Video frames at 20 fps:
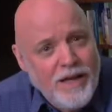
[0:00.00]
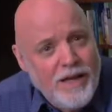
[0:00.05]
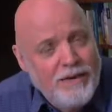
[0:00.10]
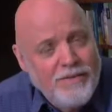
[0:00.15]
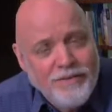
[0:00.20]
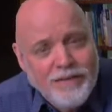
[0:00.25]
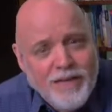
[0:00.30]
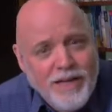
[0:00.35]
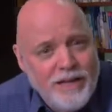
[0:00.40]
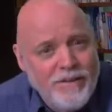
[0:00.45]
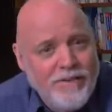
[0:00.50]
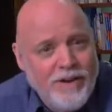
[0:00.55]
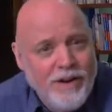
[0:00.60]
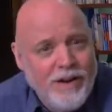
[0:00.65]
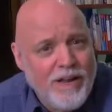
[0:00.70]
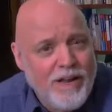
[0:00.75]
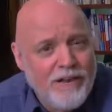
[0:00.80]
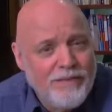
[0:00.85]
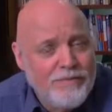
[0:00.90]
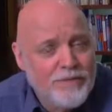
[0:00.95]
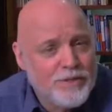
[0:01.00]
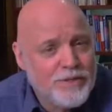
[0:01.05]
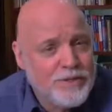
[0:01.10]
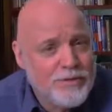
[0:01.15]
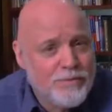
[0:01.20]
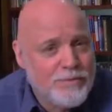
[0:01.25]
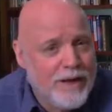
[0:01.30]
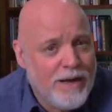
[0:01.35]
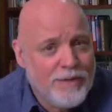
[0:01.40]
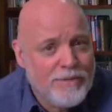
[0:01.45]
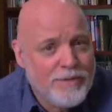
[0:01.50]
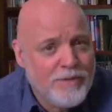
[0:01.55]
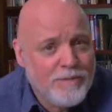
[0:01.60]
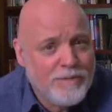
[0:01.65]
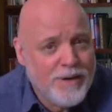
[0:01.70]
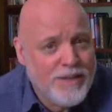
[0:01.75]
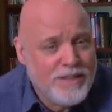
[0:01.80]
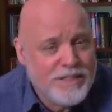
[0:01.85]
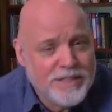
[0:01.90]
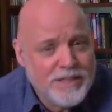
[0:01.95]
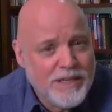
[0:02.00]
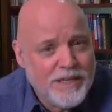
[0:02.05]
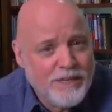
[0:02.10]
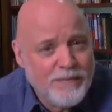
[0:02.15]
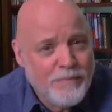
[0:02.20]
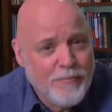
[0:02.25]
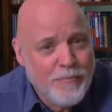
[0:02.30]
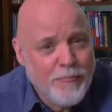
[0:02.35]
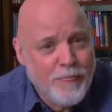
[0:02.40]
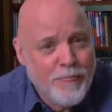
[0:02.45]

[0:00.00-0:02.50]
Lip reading: every day of our life, we're surrounded by sin.